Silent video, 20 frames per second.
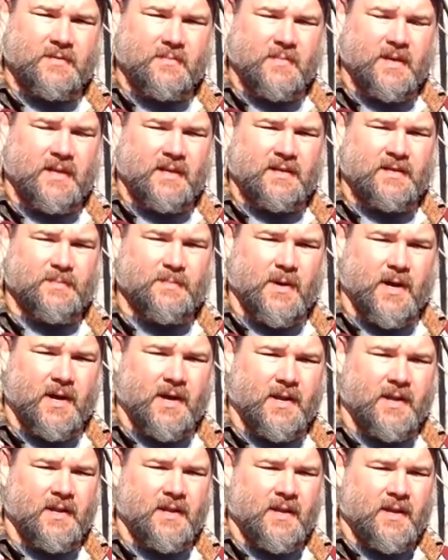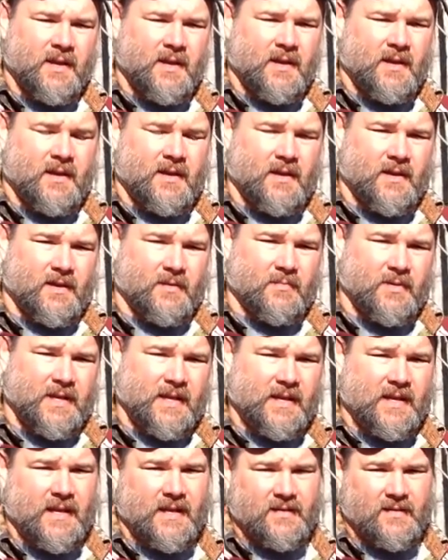was a meeting spot,
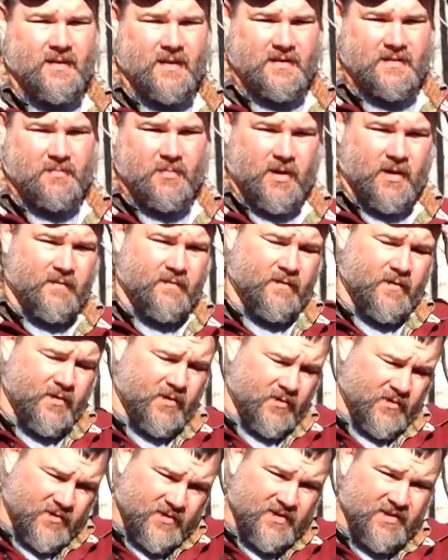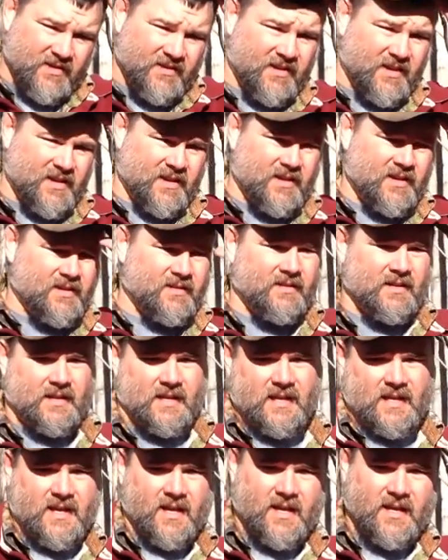but he got to that spot first, and then
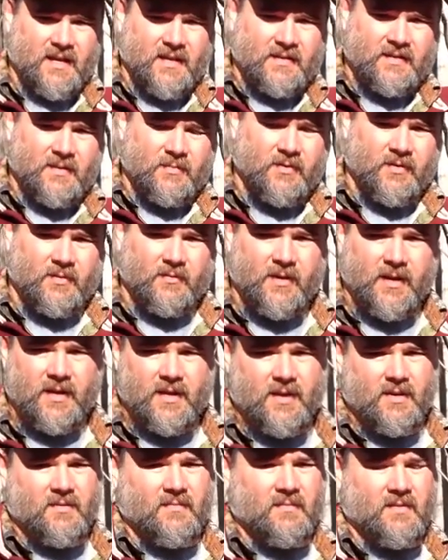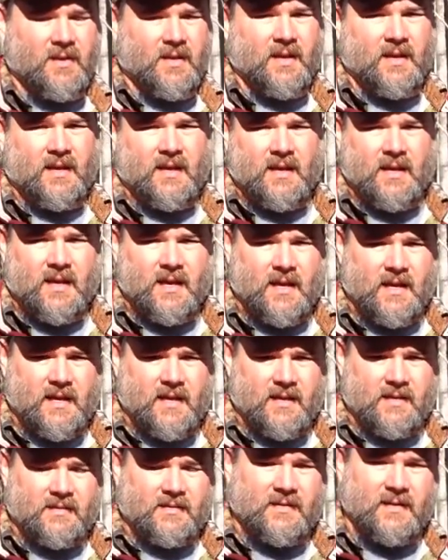he hit us up on the radio
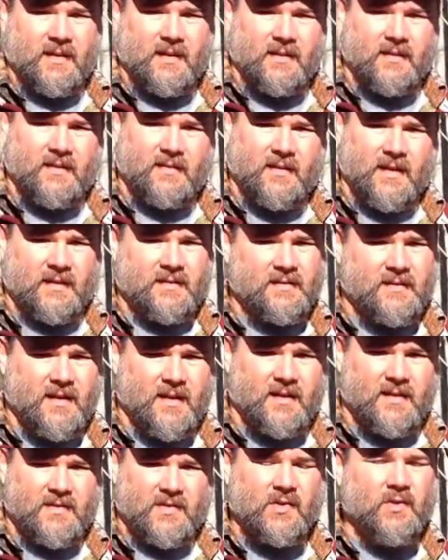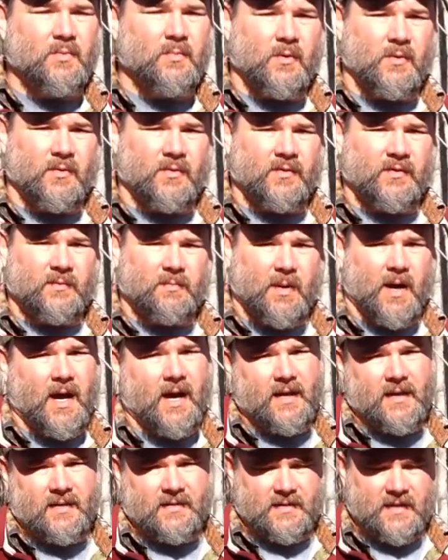and said that that's not a suitable
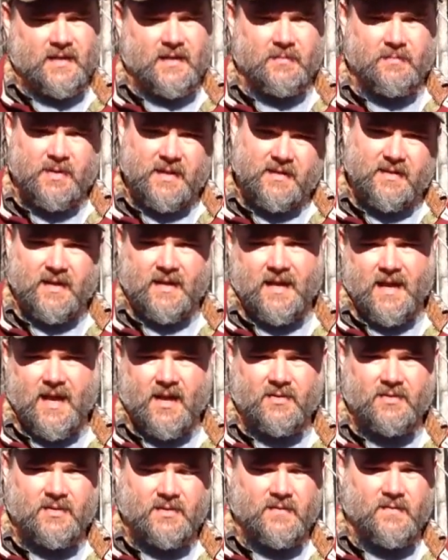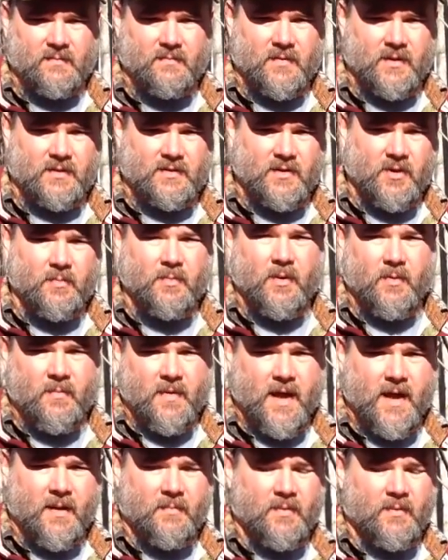spot because he had picked that out just from the topo
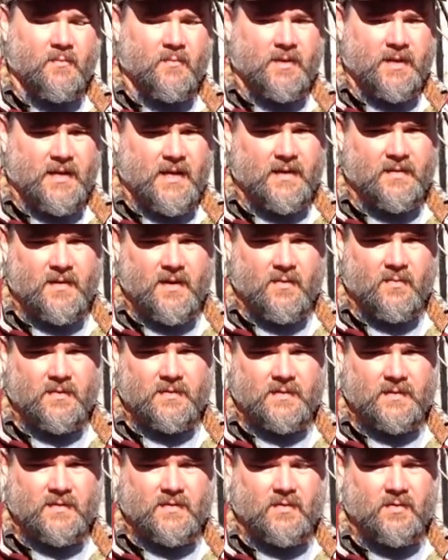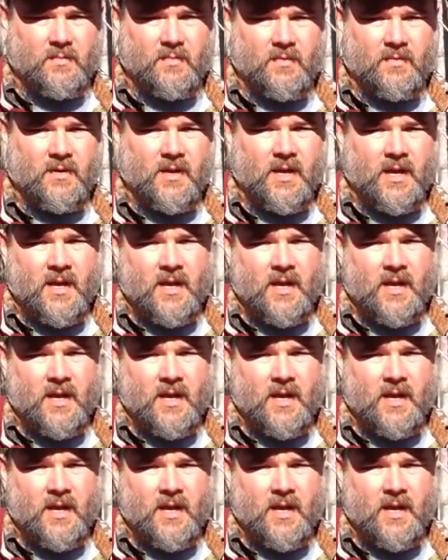map. When he got there, it wasn't suitable.